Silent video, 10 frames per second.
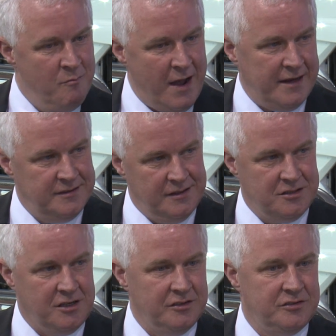back to
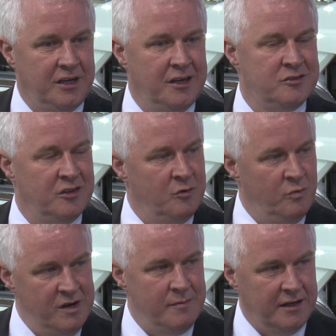this country so that
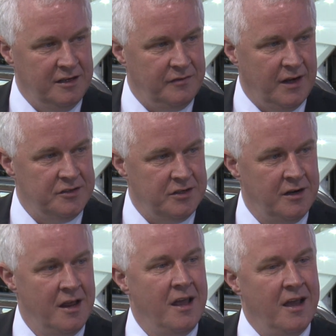we manufacture
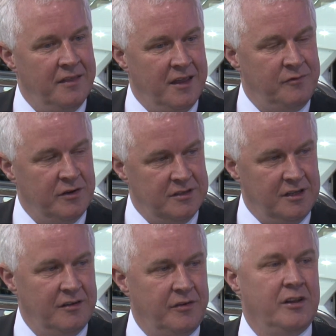and therefore
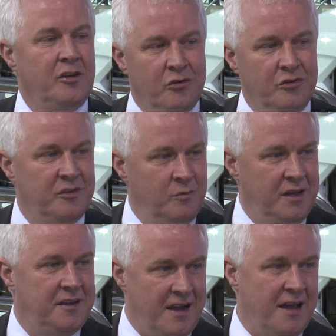deliver the growth that we
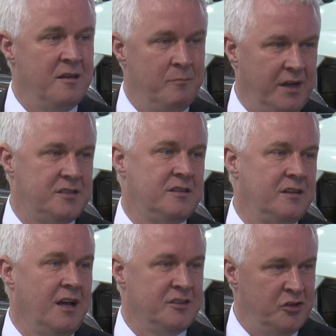can based
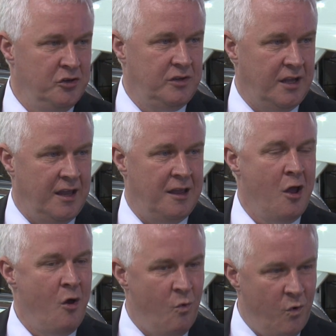as a UK,
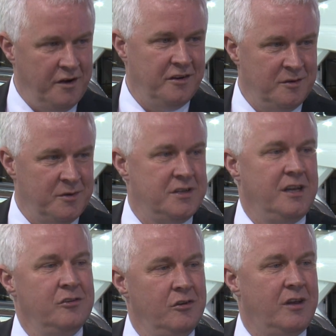100%
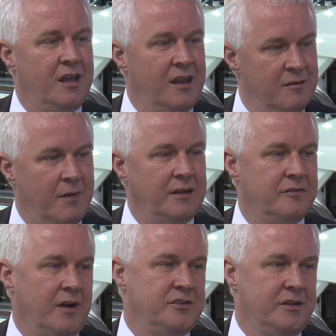UK
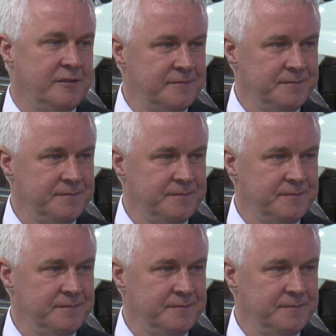manufacturer.